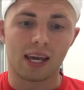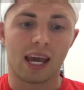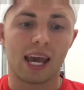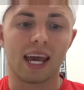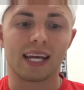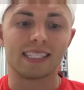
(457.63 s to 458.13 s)

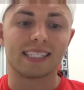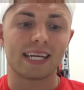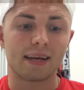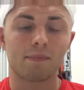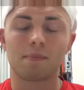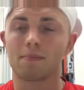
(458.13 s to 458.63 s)
And
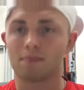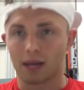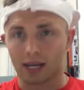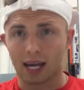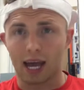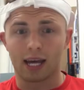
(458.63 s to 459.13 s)
DIM,
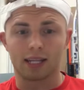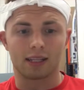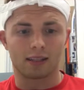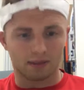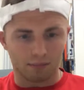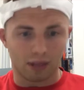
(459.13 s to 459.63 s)
again,
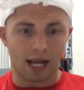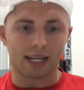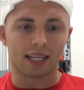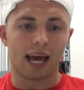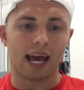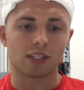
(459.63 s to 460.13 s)

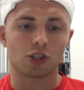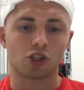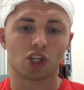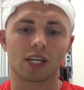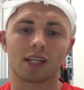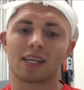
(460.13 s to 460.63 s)
blocking the
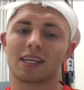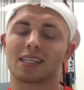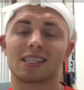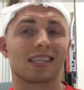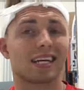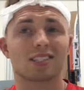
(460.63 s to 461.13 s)
estrogen,
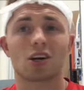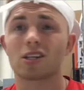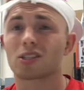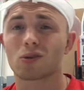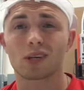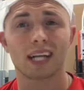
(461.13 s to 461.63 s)
that's
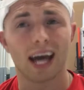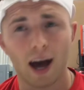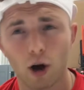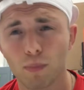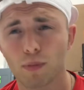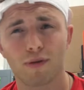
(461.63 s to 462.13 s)
also gonna
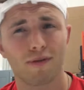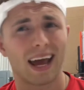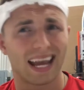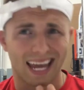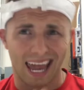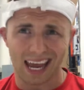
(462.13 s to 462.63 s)
help
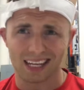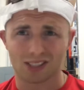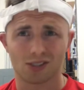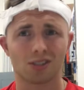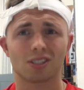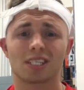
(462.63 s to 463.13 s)
prevent
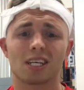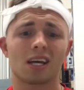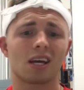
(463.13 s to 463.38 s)
cancers.